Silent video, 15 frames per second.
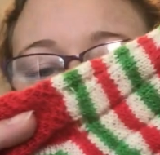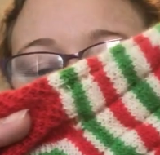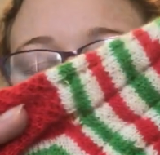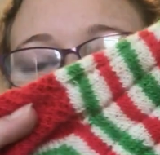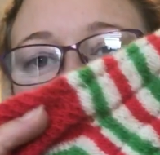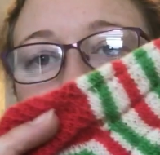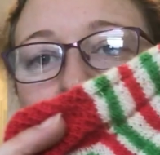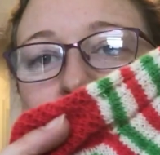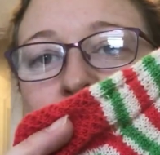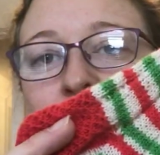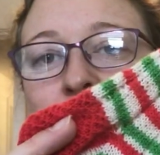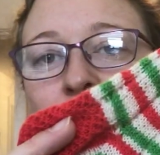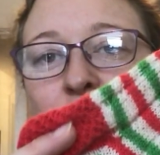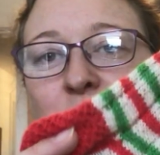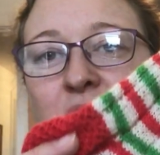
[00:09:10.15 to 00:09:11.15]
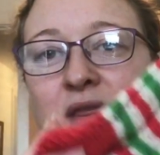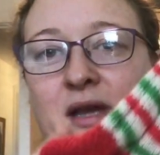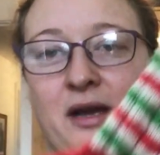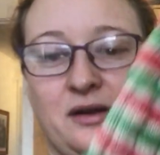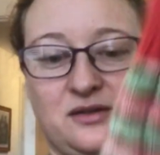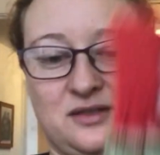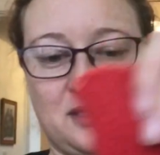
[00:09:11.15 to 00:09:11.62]
So I'm cracking on with
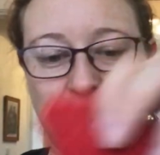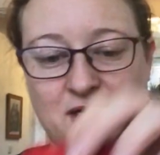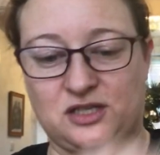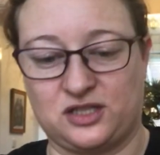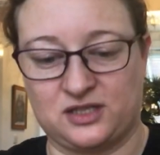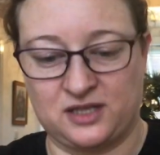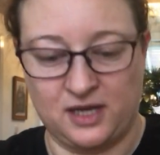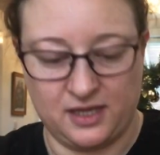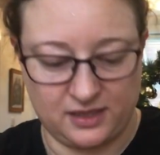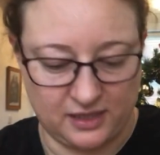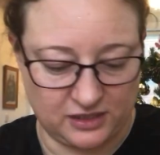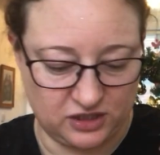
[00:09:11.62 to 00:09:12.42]
those. They're